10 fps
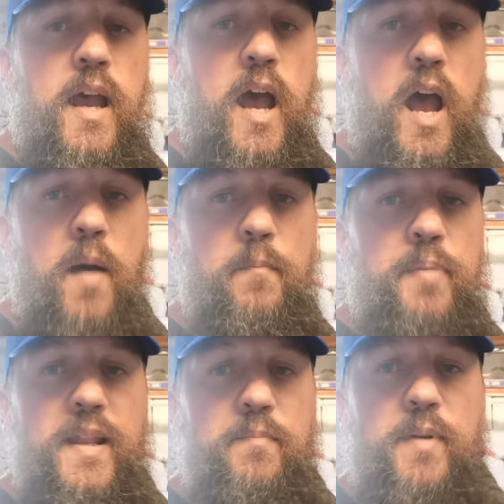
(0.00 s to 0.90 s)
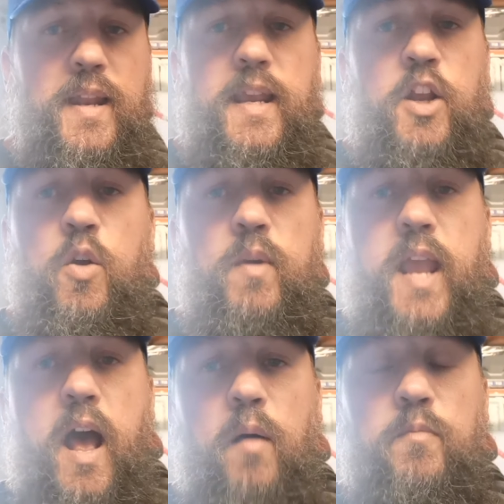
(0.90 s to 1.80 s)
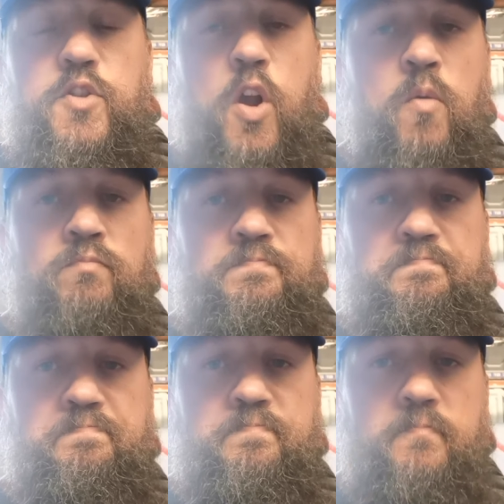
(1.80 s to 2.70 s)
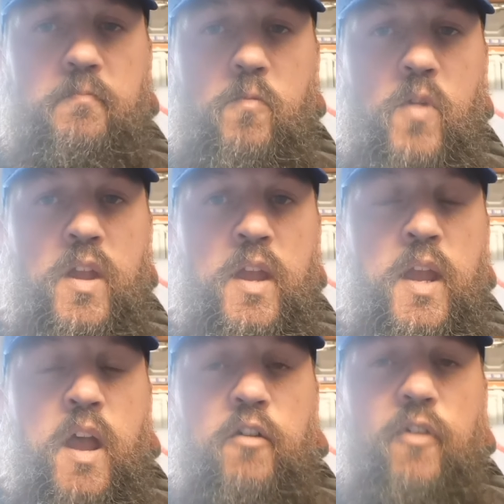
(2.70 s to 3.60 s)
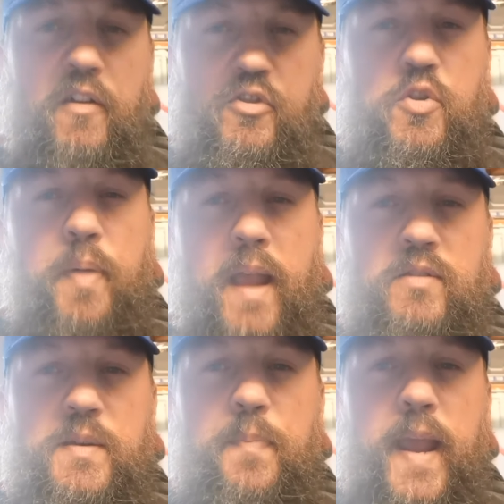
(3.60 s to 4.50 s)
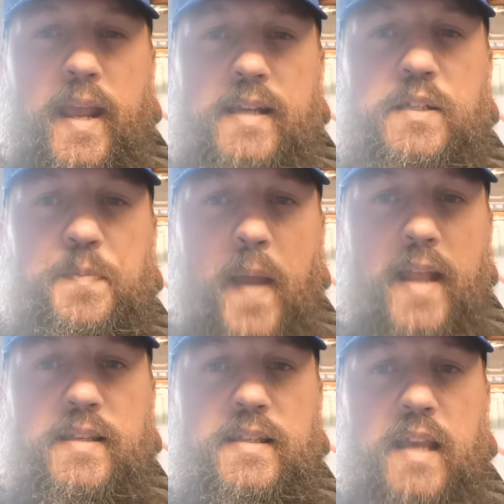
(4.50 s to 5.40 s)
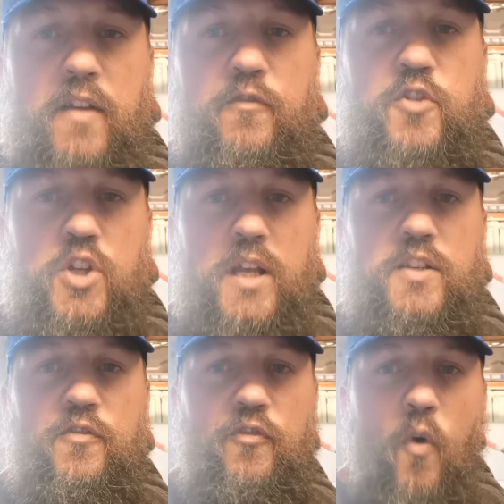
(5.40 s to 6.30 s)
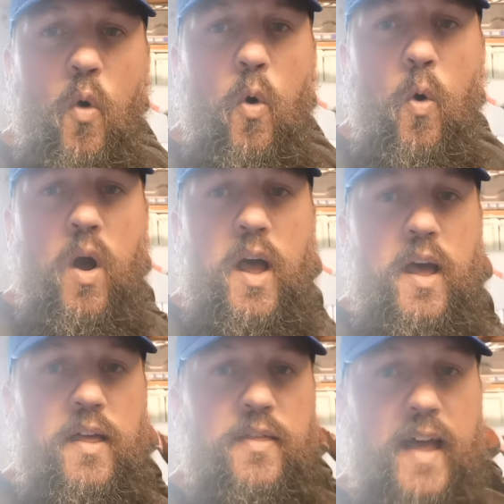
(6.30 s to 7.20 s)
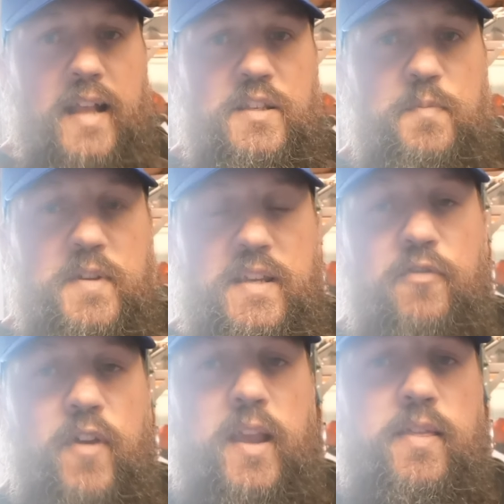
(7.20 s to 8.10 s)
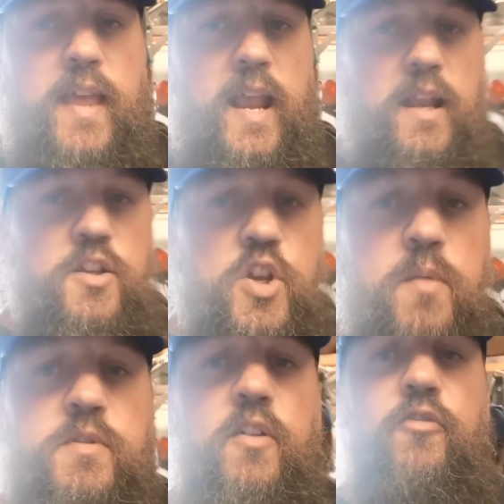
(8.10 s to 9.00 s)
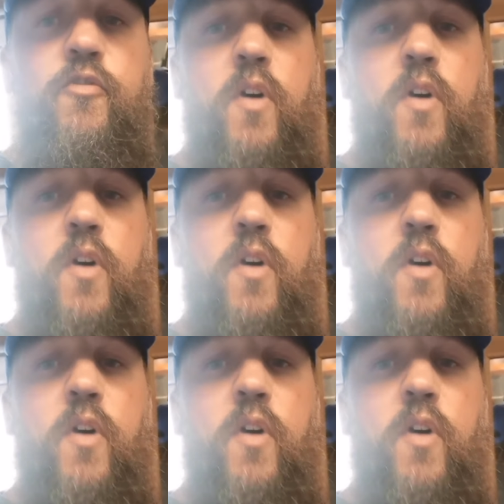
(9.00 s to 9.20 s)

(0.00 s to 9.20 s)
but it can only help. So £500 a bit expensive just for that specific thing. In terms of